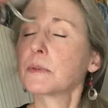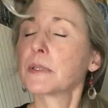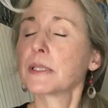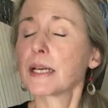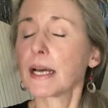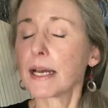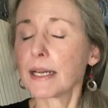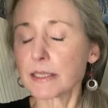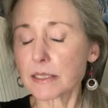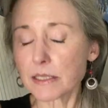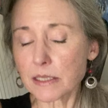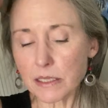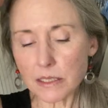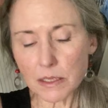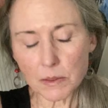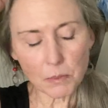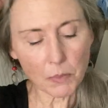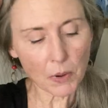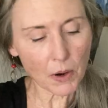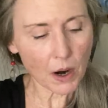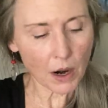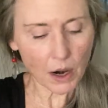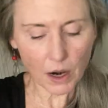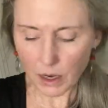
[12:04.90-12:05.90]
got to the
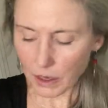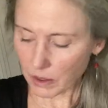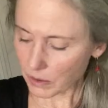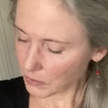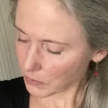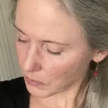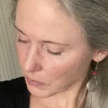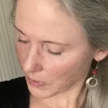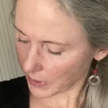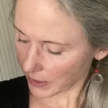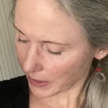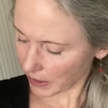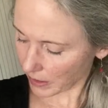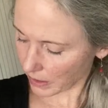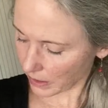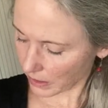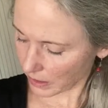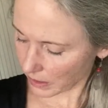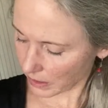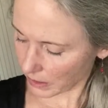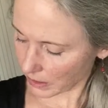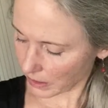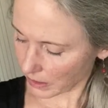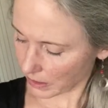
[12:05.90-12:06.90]
part
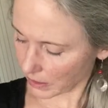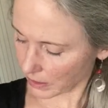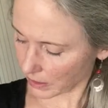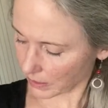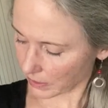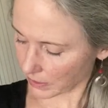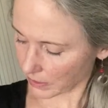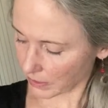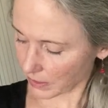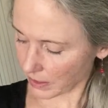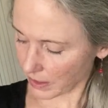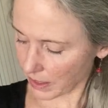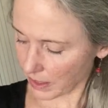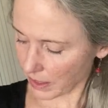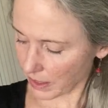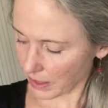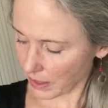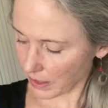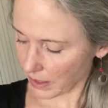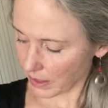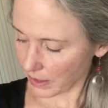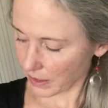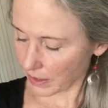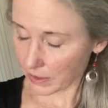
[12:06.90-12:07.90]
where
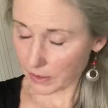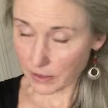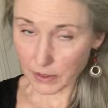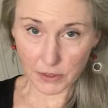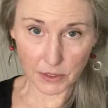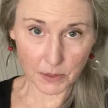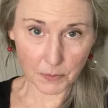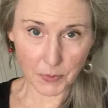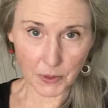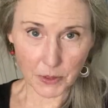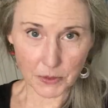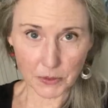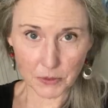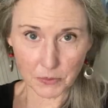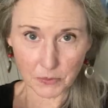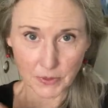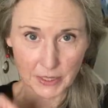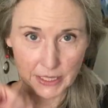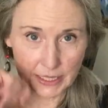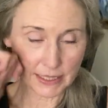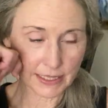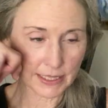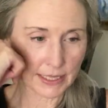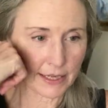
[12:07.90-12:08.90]
the supposed
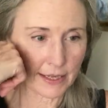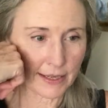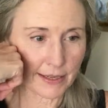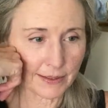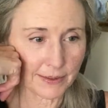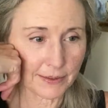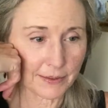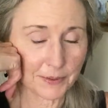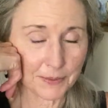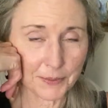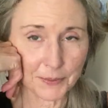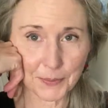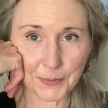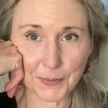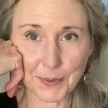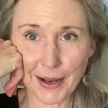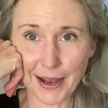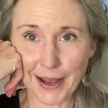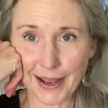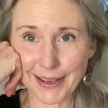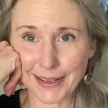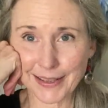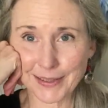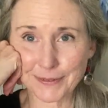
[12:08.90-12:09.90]
reason
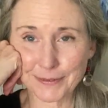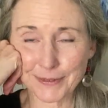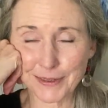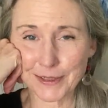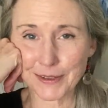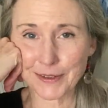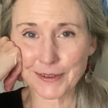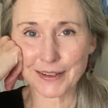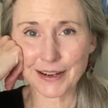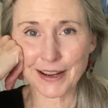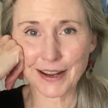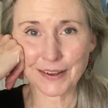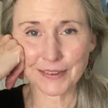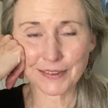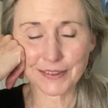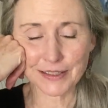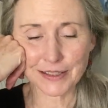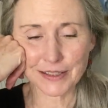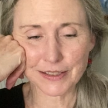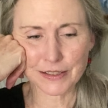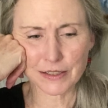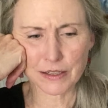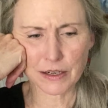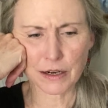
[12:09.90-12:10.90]
why he figured out the
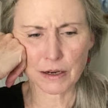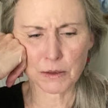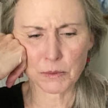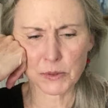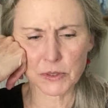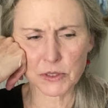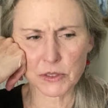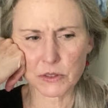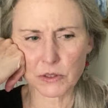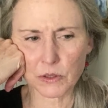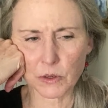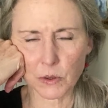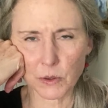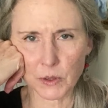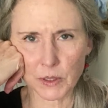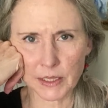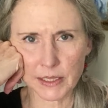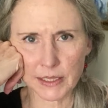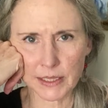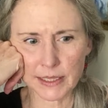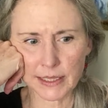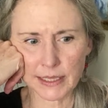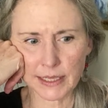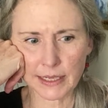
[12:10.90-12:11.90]
guitar was
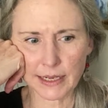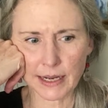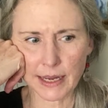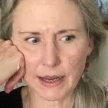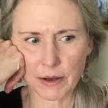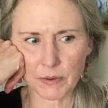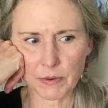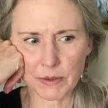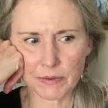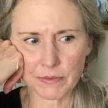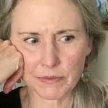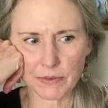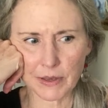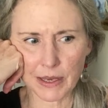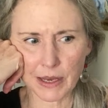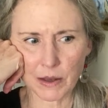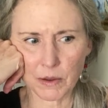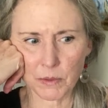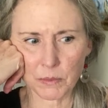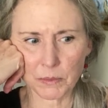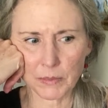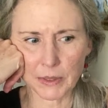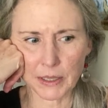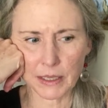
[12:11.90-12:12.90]
stolen and how he
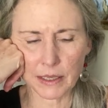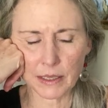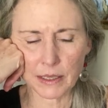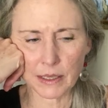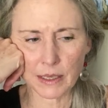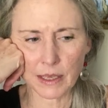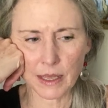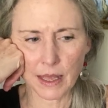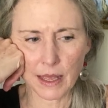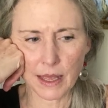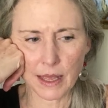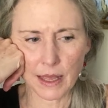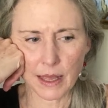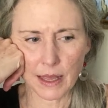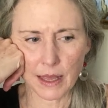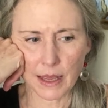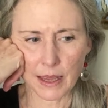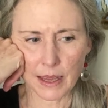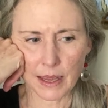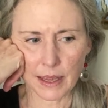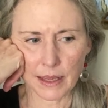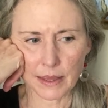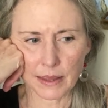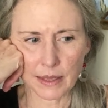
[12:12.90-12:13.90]
found me.
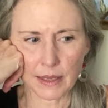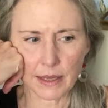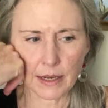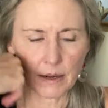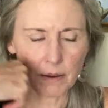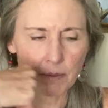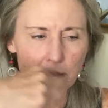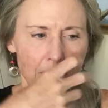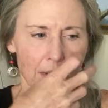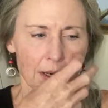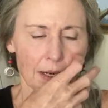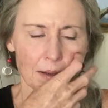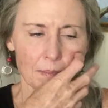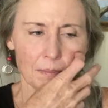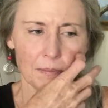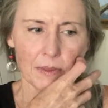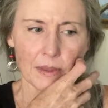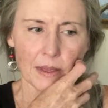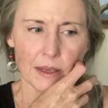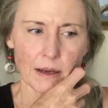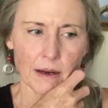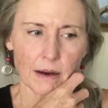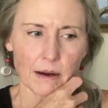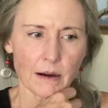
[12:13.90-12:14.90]
And then I went up
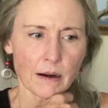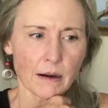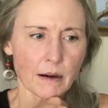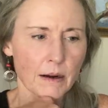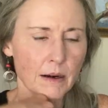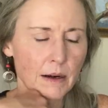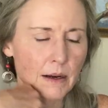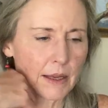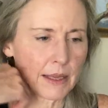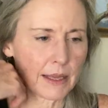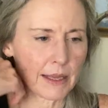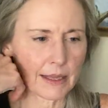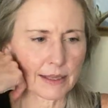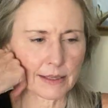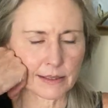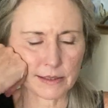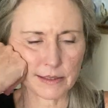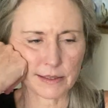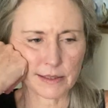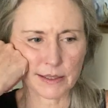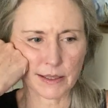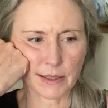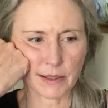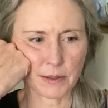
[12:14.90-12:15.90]
there
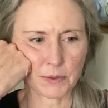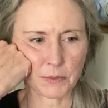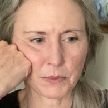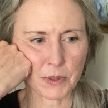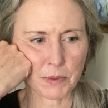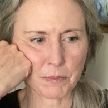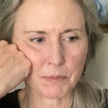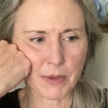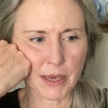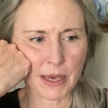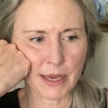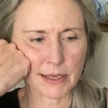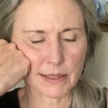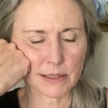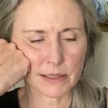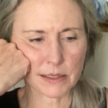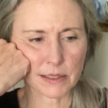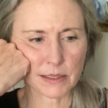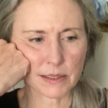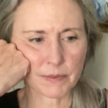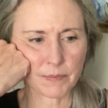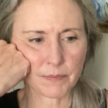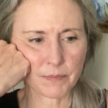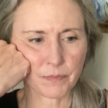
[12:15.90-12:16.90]
and we
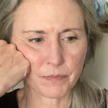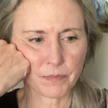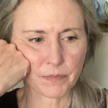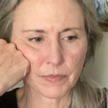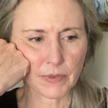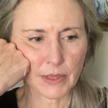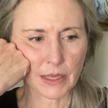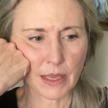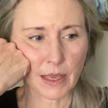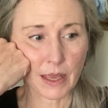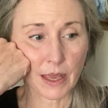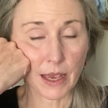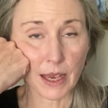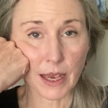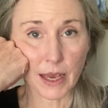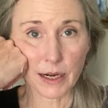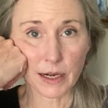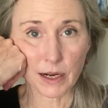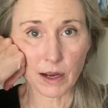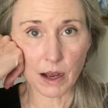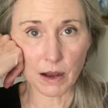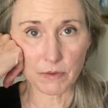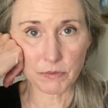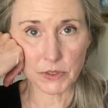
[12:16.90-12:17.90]
met at
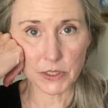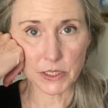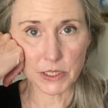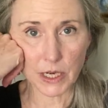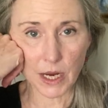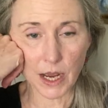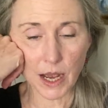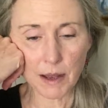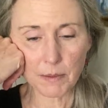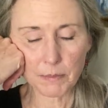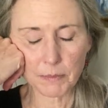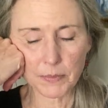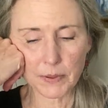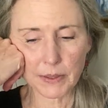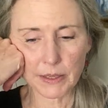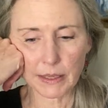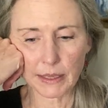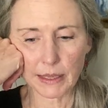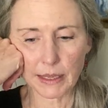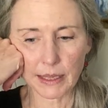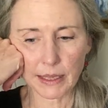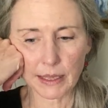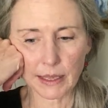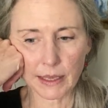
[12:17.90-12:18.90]
a coffee shop,
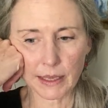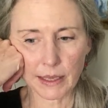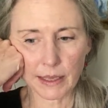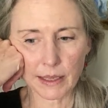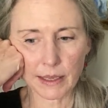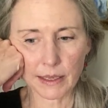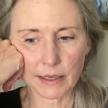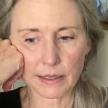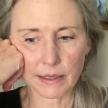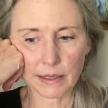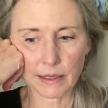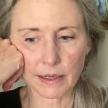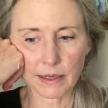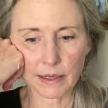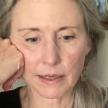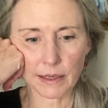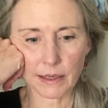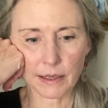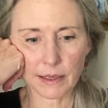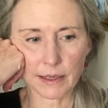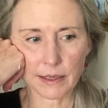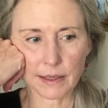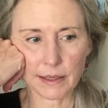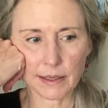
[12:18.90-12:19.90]
and